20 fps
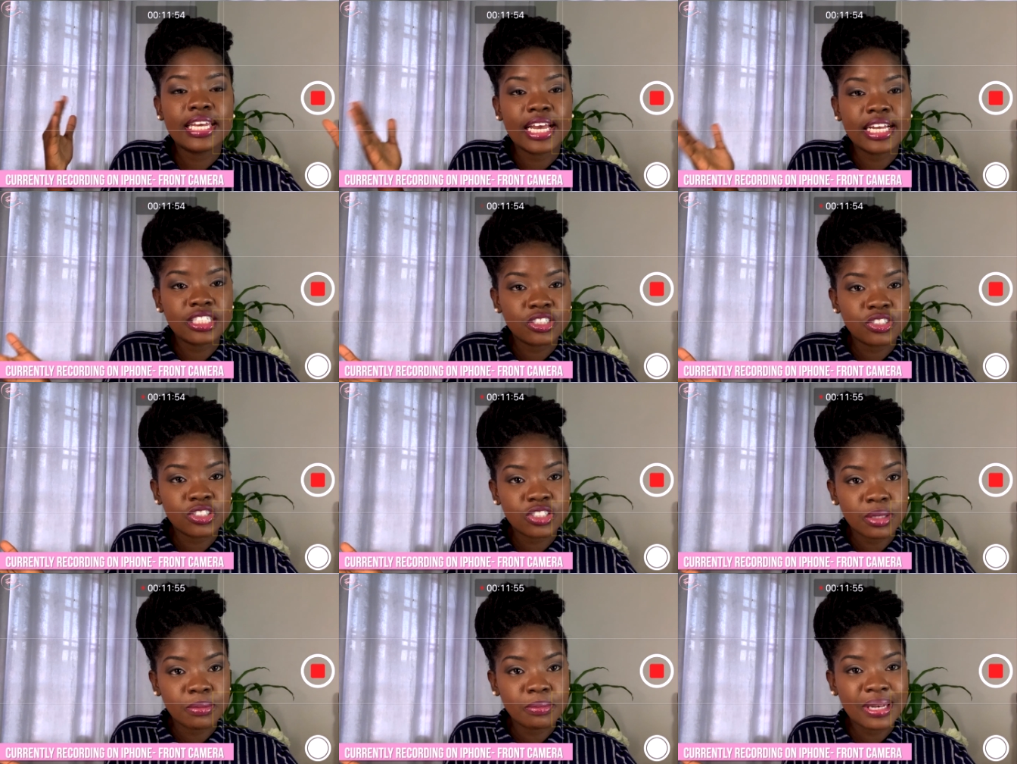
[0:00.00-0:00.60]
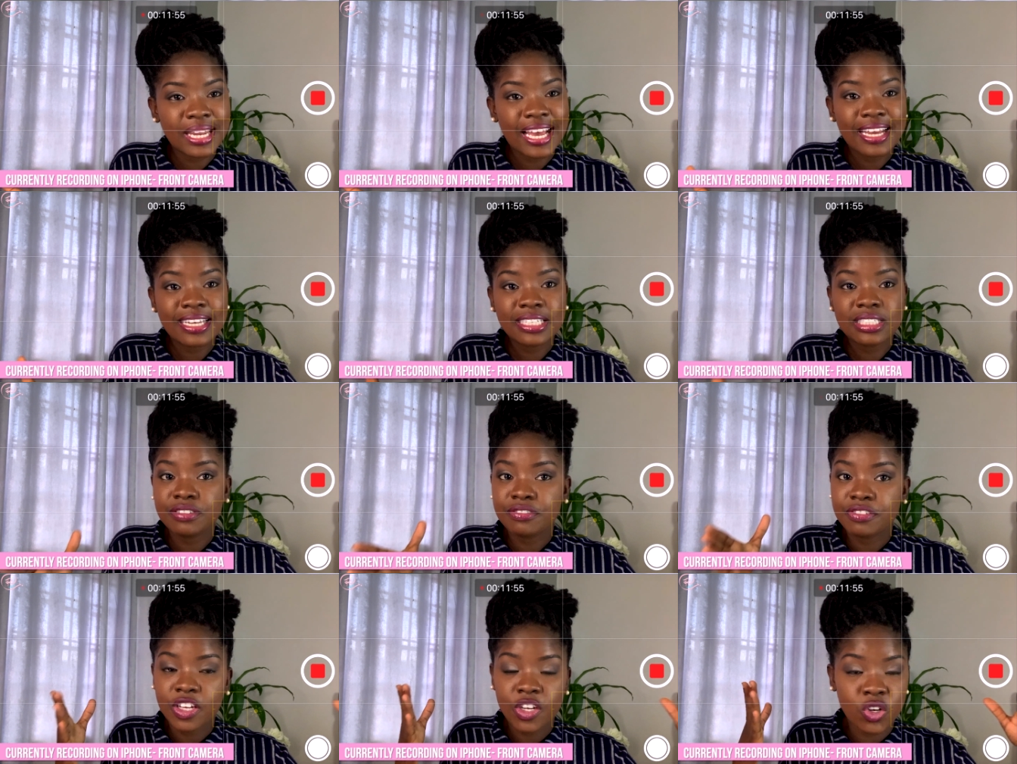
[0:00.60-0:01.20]
Get you some
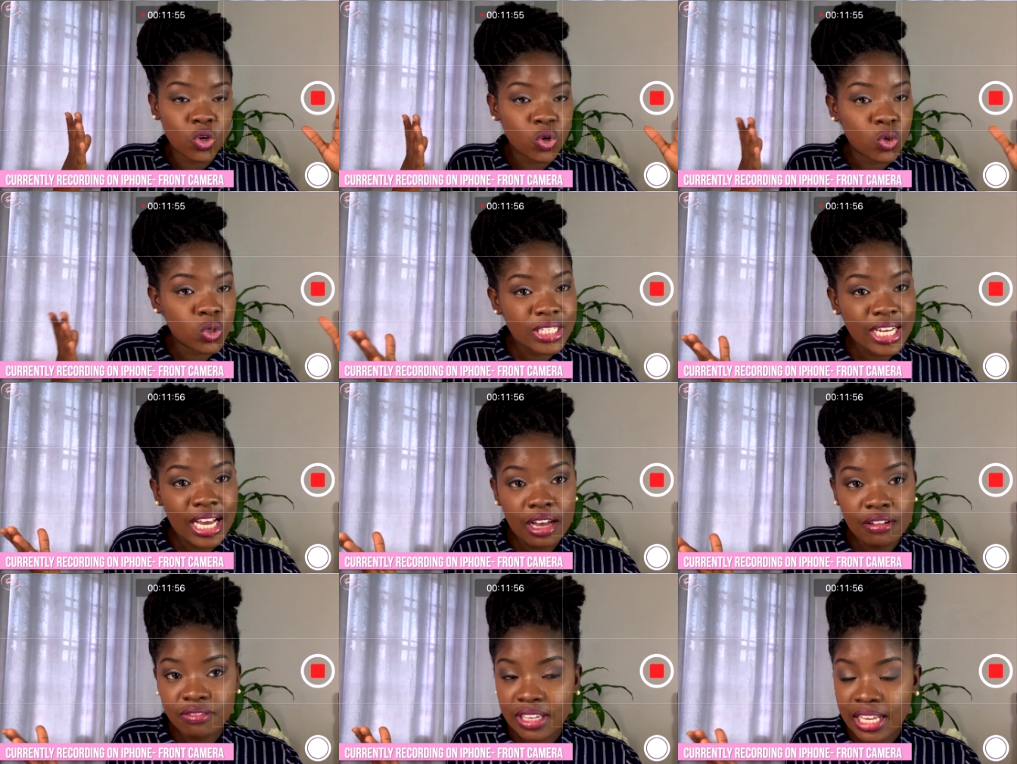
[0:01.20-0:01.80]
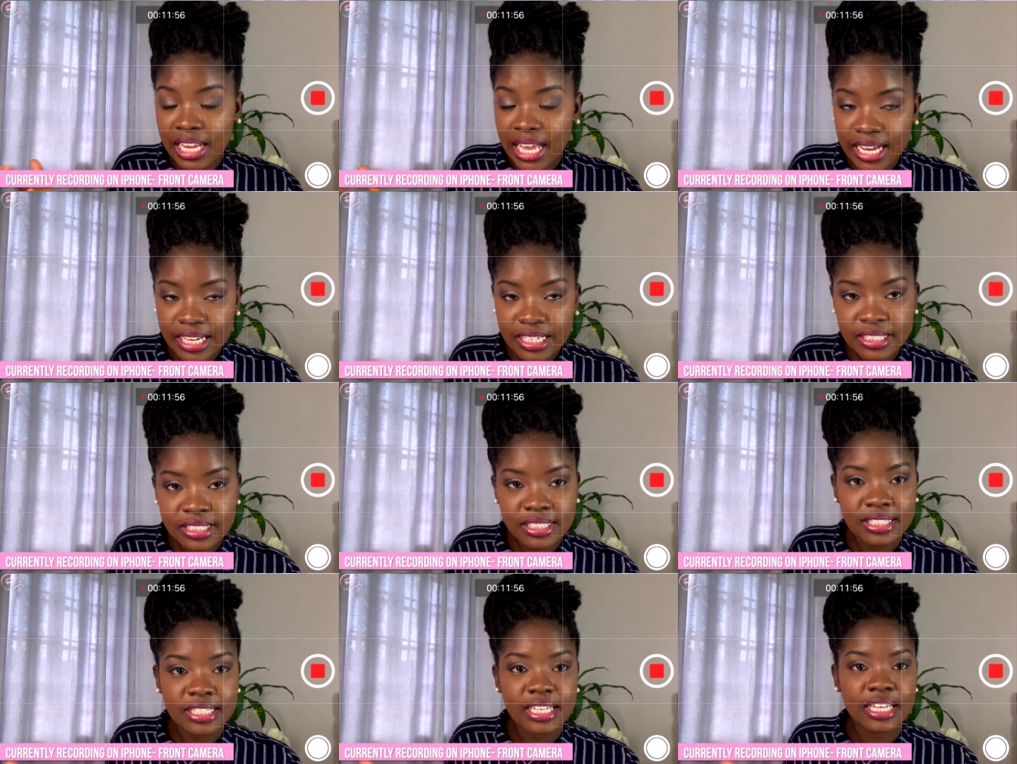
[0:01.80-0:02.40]
light. If you don't have light,